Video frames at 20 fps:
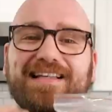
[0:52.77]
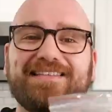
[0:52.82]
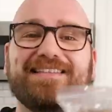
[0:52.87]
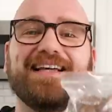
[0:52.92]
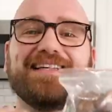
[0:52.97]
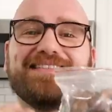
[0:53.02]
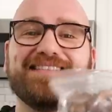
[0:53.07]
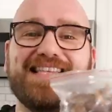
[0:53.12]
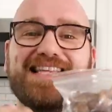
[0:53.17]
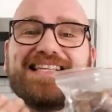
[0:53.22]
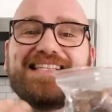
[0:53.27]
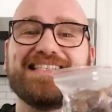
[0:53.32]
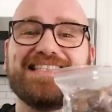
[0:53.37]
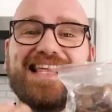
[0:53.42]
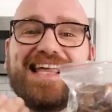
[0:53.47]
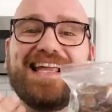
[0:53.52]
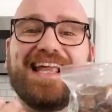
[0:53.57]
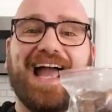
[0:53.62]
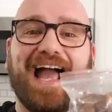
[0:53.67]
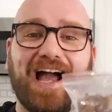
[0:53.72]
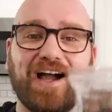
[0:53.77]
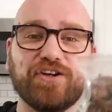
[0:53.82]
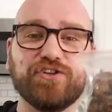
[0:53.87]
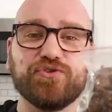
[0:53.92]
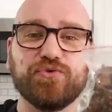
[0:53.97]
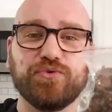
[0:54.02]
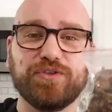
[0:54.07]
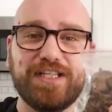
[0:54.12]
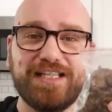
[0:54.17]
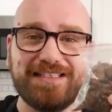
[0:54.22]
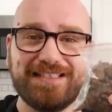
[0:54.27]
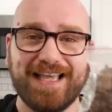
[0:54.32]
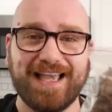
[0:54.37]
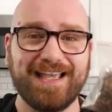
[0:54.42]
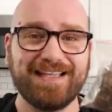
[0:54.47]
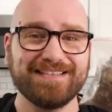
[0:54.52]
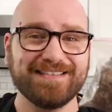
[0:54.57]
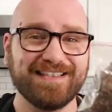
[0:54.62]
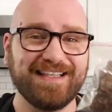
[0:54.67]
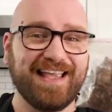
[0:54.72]
Does this thing actually
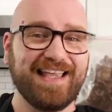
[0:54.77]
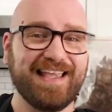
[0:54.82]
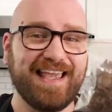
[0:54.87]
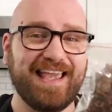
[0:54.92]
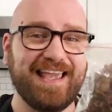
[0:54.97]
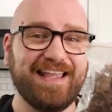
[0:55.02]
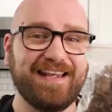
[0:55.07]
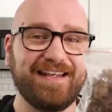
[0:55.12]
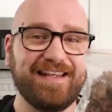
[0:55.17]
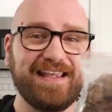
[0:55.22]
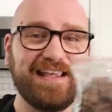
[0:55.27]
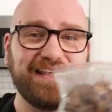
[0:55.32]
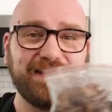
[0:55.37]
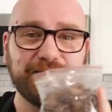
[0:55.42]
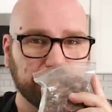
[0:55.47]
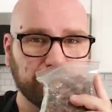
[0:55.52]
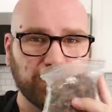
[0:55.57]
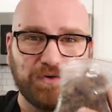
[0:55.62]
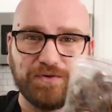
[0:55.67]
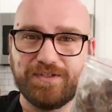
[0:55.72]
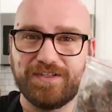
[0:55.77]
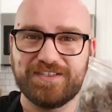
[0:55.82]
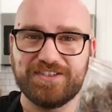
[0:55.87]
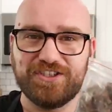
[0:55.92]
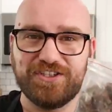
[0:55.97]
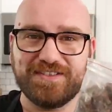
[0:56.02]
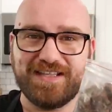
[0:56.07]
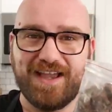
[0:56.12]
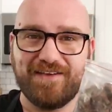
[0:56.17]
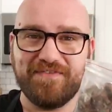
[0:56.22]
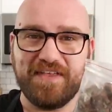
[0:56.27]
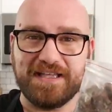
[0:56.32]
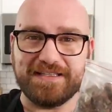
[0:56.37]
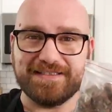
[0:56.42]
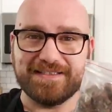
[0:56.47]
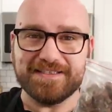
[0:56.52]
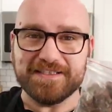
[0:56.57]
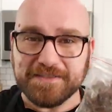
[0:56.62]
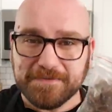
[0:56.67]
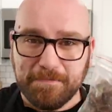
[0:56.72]
taste like candy? Or does it just have
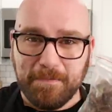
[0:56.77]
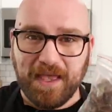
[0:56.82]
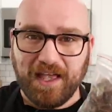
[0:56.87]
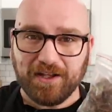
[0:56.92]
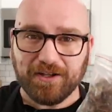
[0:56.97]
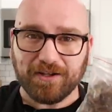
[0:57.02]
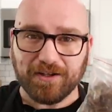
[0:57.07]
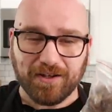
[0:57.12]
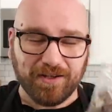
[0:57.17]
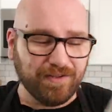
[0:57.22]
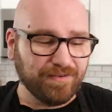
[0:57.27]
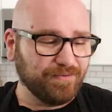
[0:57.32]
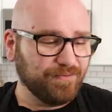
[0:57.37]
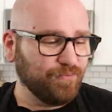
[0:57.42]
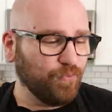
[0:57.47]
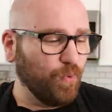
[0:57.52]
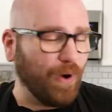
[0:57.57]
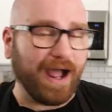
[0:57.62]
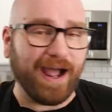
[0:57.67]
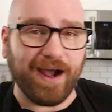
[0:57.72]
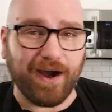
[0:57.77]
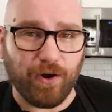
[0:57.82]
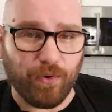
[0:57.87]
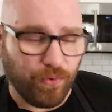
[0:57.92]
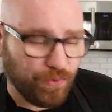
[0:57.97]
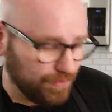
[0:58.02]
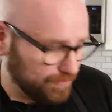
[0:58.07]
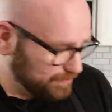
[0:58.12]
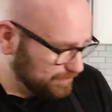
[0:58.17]
that smell? Wow.